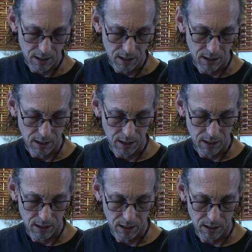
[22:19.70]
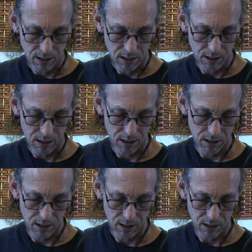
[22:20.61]

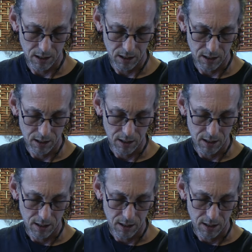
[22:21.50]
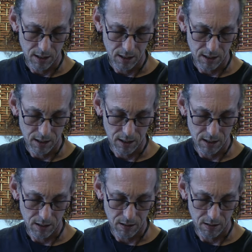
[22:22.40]

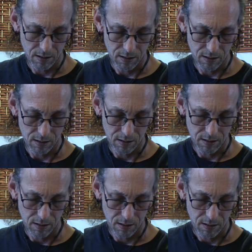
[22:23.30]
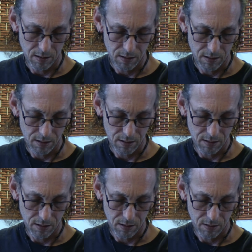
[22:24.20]

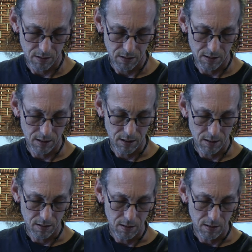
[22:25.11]
[no speech]